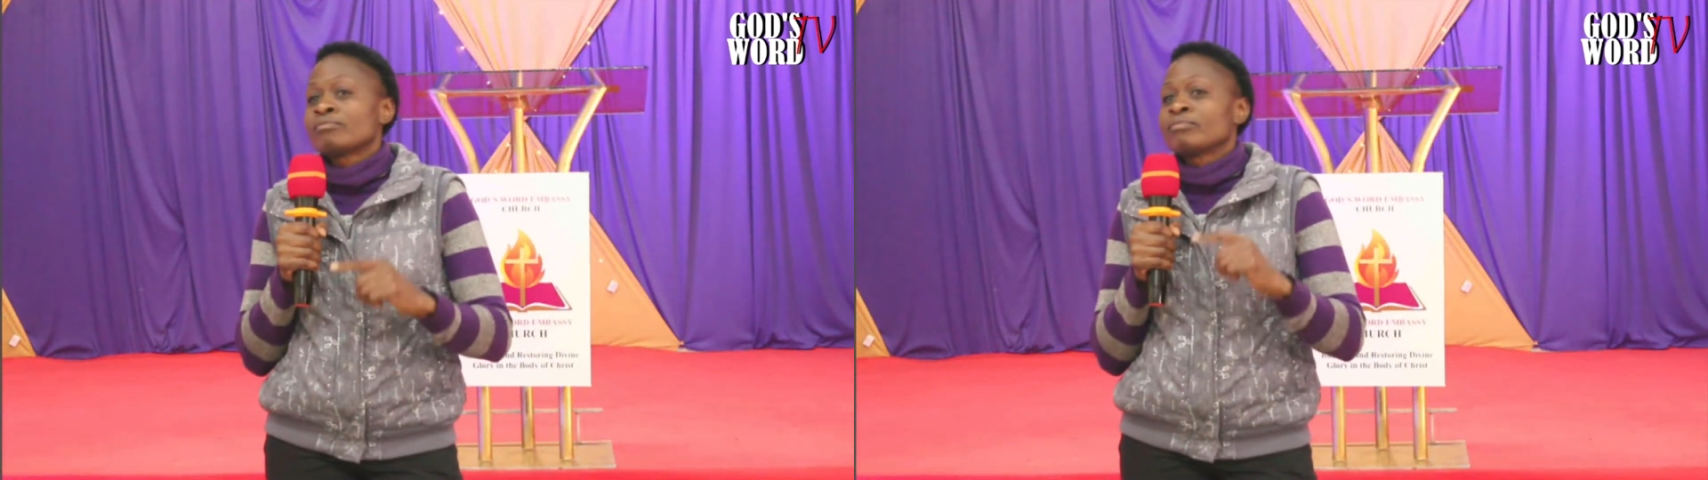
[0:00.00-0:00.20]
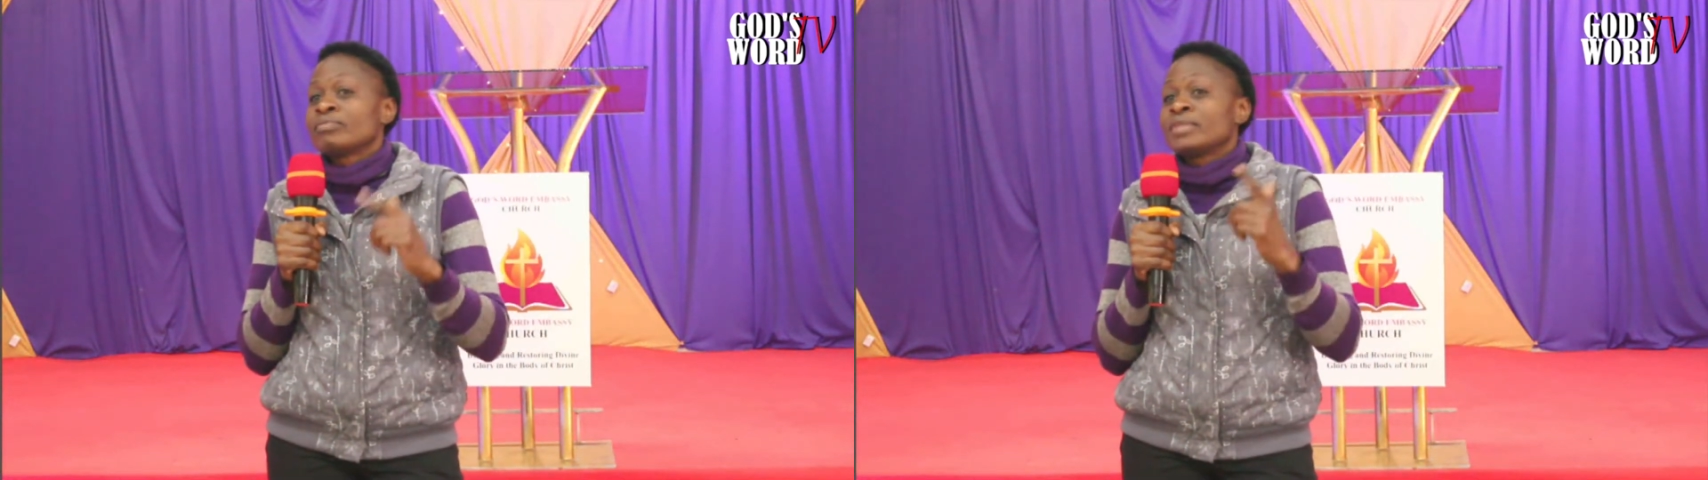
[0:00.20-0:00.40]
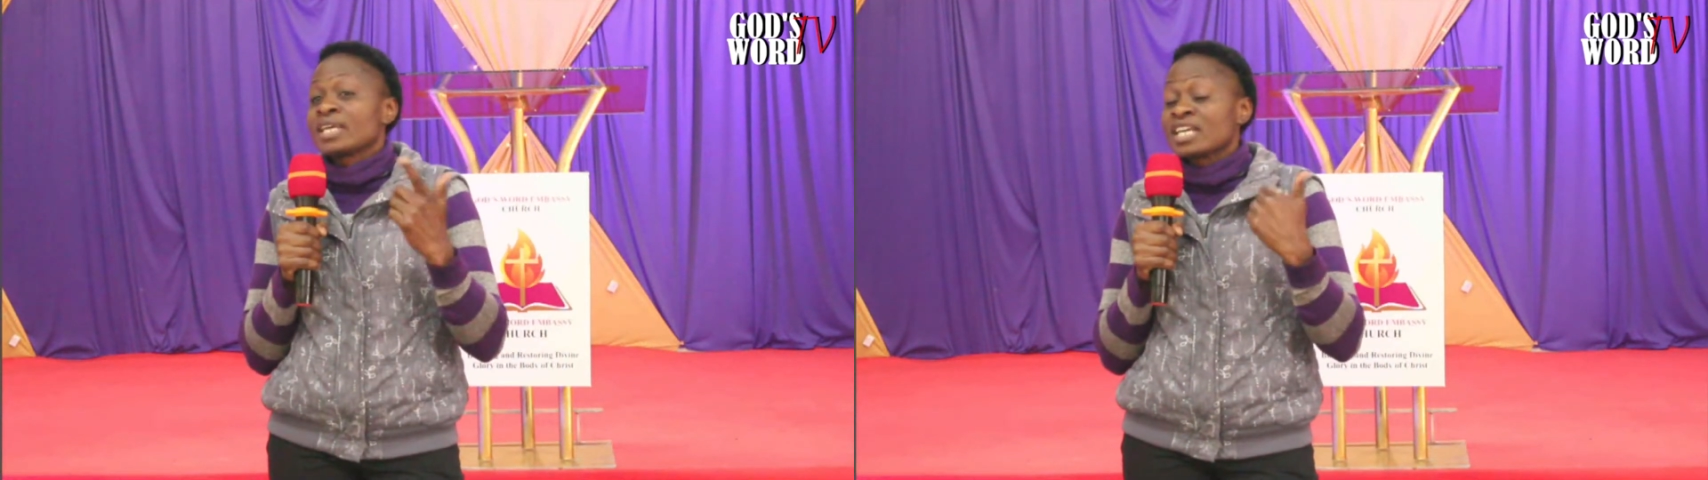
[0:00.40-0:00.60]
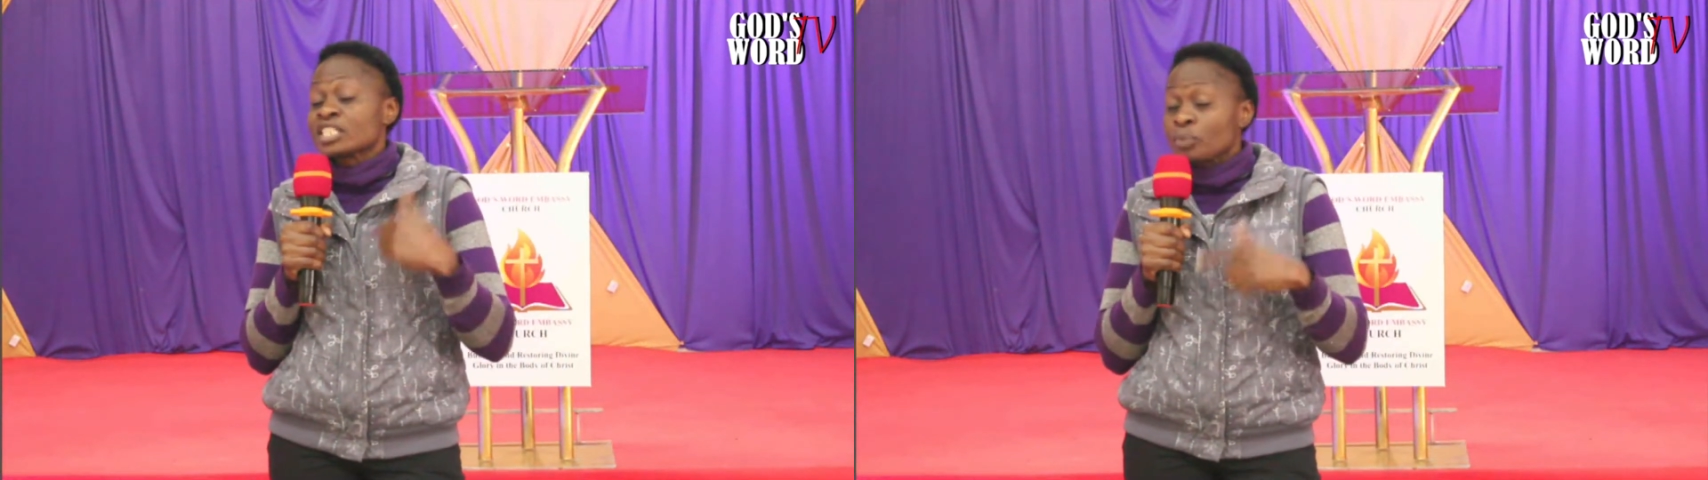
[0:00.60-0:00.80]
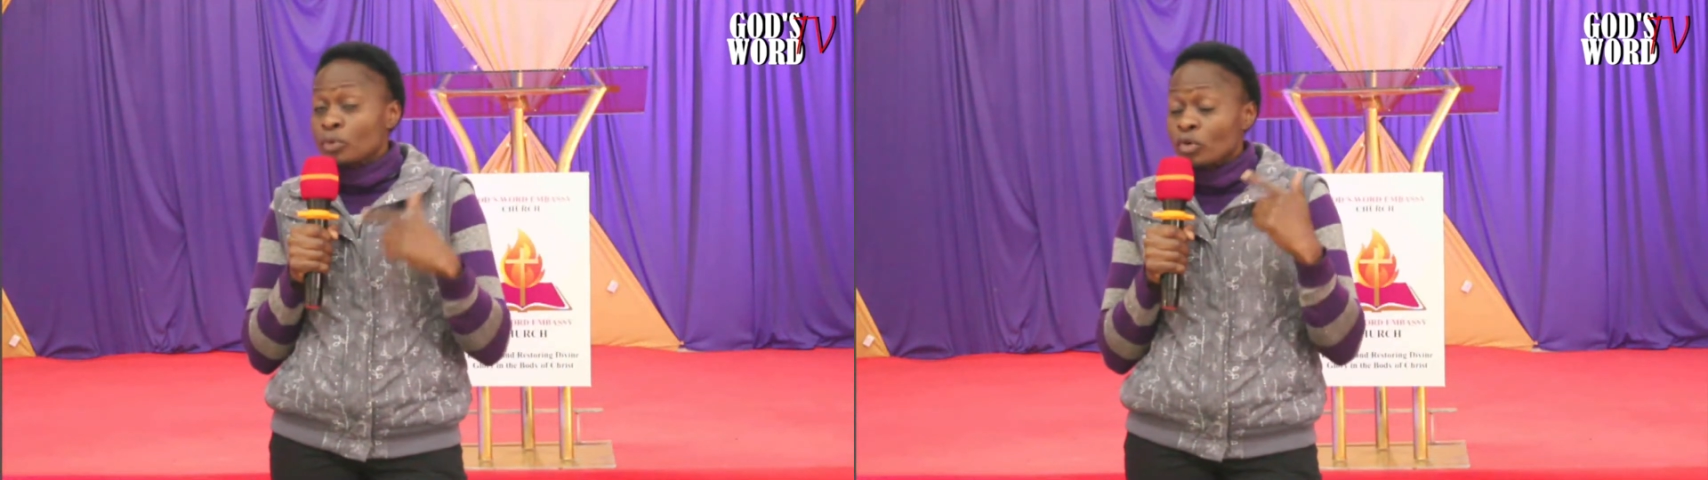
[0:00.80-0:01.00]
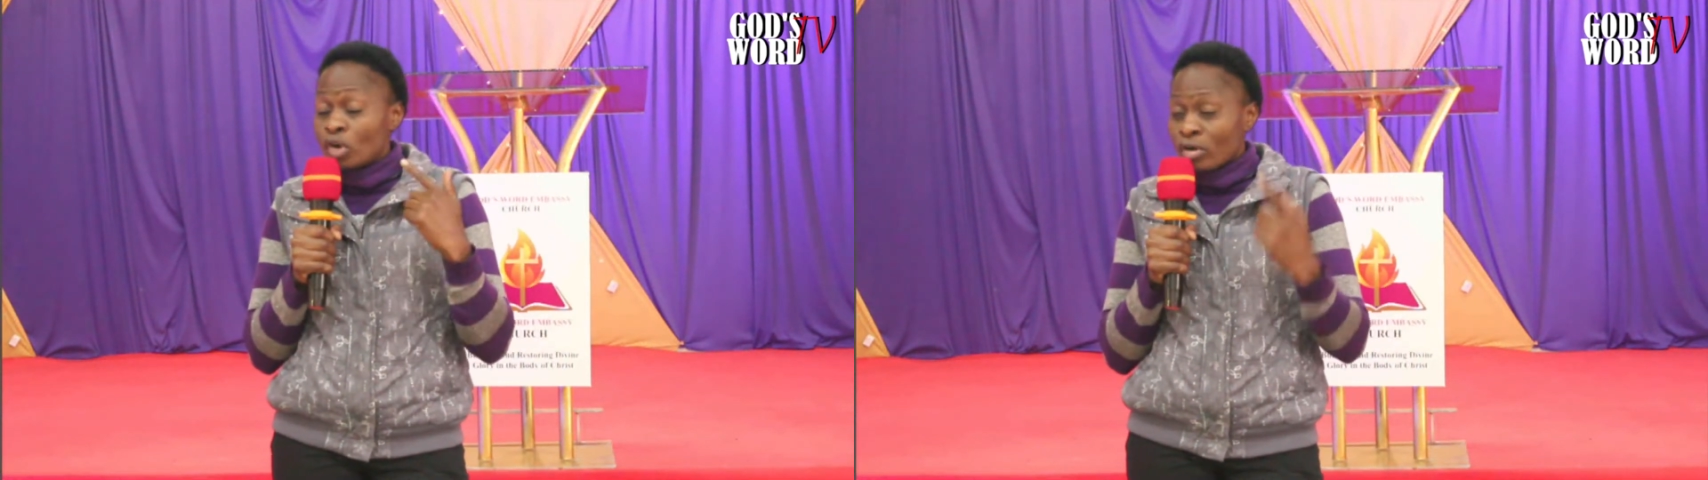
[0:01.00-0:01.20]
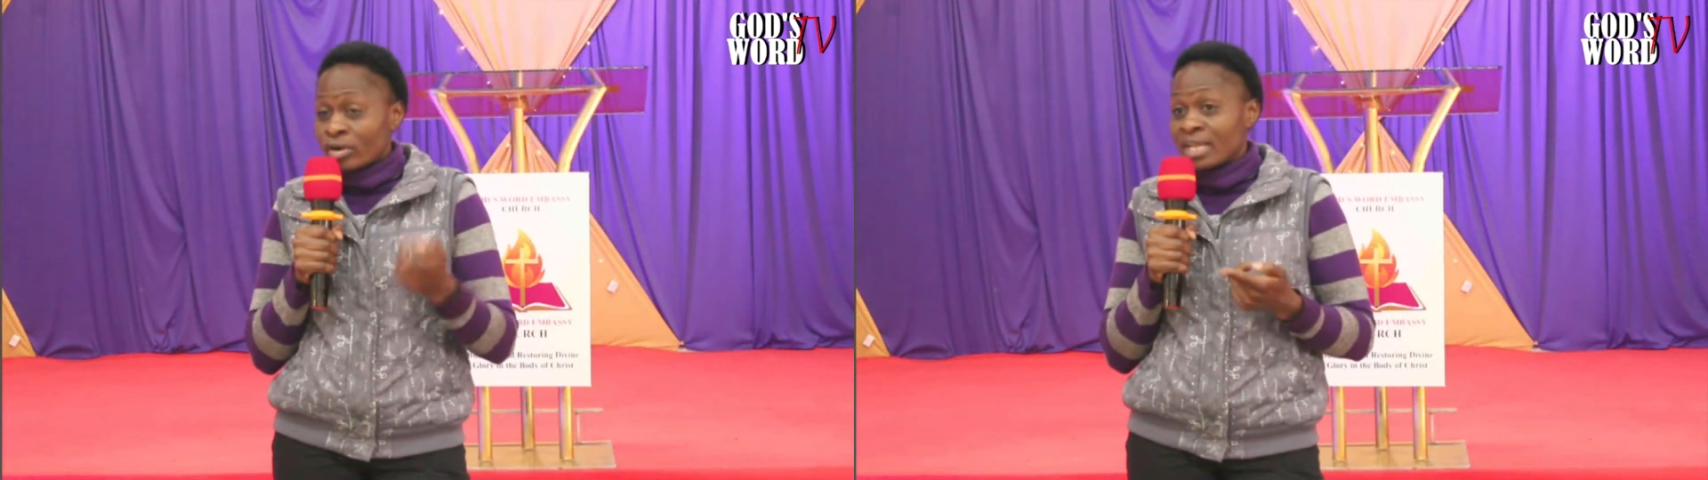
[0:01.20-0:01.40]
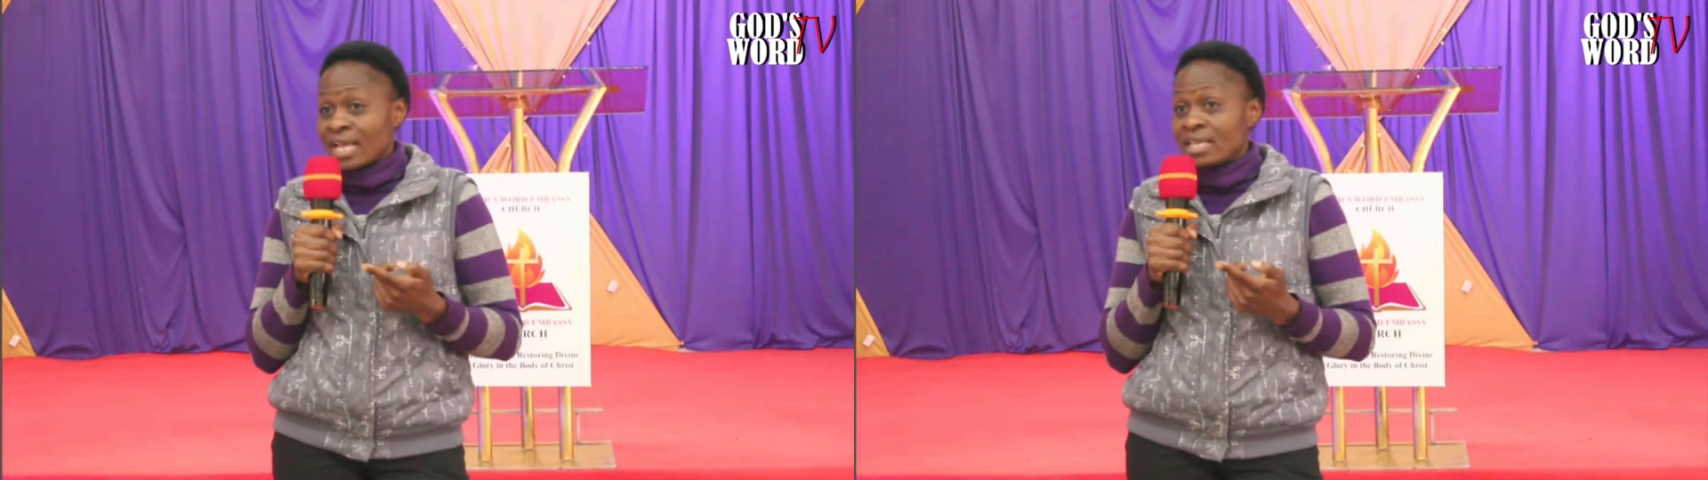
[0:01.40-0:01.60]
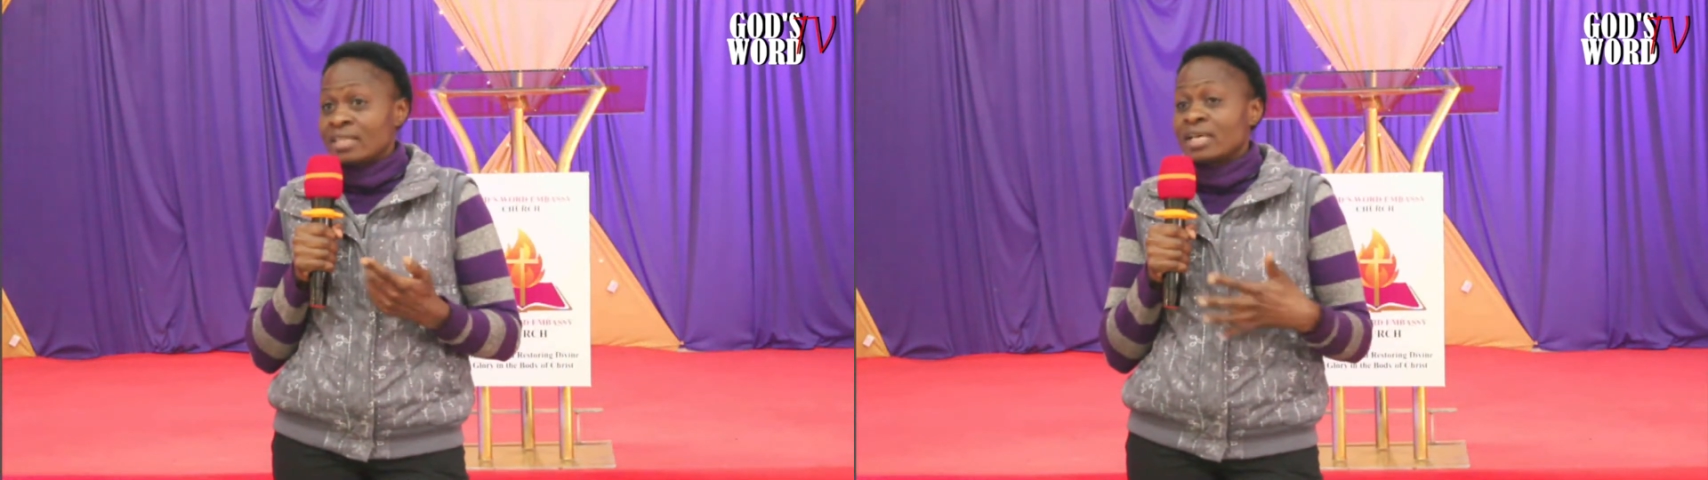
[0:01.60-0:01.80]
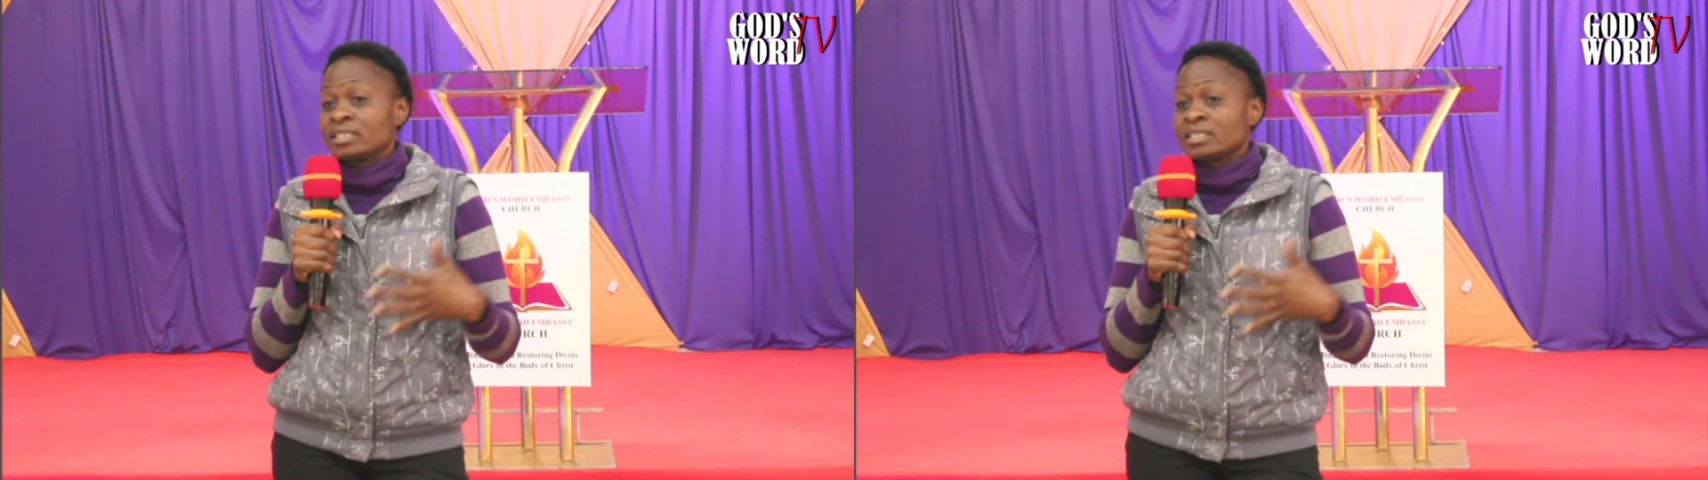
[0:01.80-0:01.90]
the guests book online and